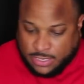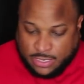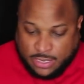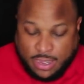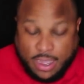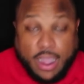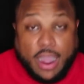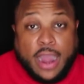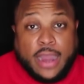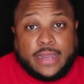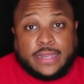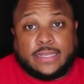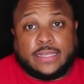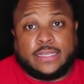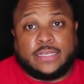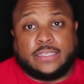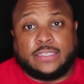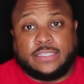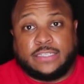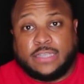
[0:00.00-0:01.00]
Alright,
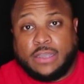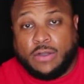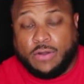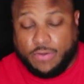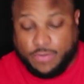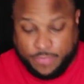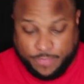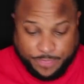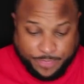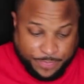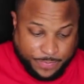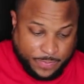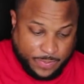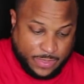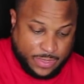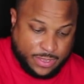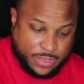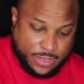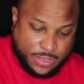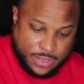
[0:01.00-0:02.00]
so
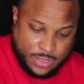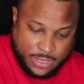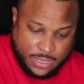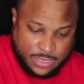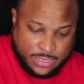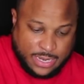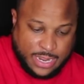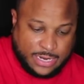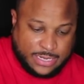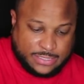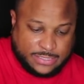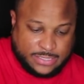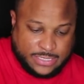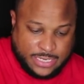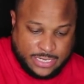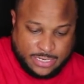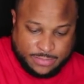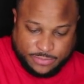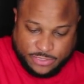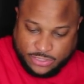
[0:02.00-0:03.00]
like I
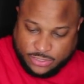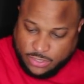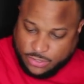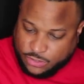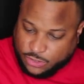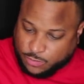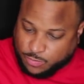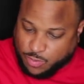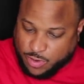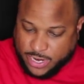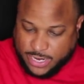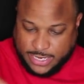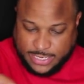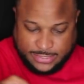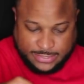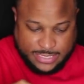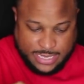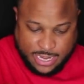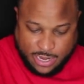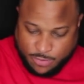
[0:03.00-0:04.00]
said, I'm just going to spray
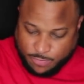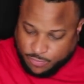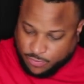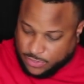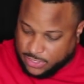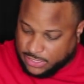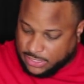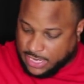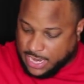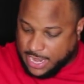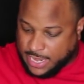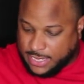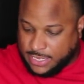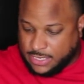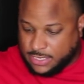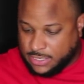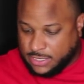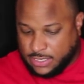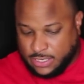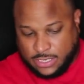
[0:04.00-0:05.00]
these down pretty light
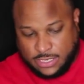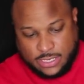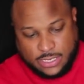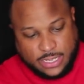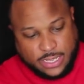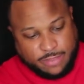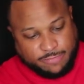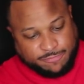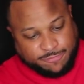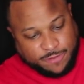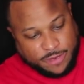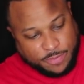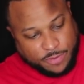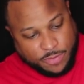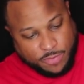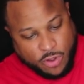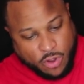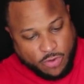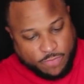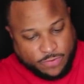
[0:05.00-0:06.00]
and flip
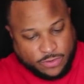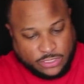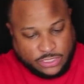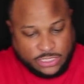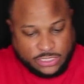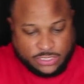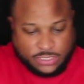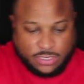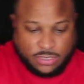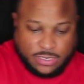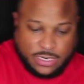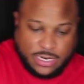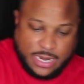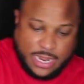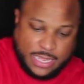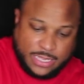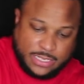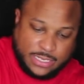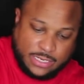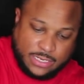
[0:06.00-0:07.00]
them over just so that
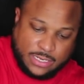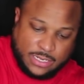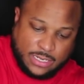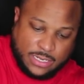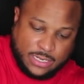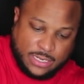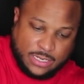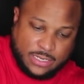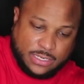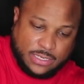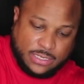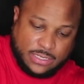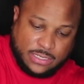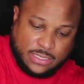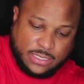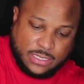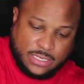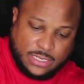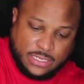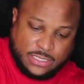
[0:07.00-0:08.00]
I can,
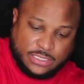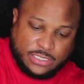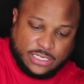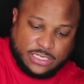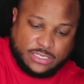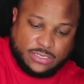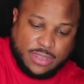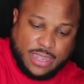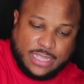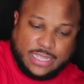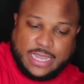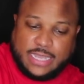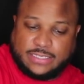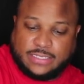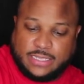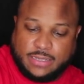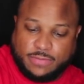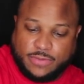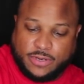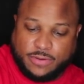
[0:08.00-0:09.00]
just so I got
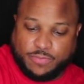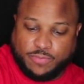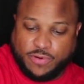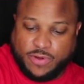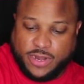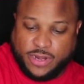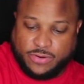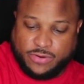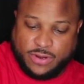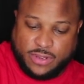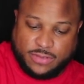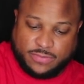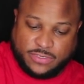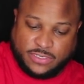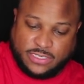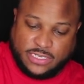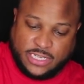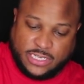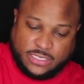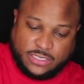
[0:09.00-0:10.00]
something that the breadcrumbs
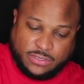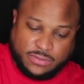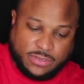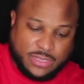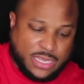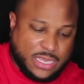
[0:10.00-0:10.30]
to stick to.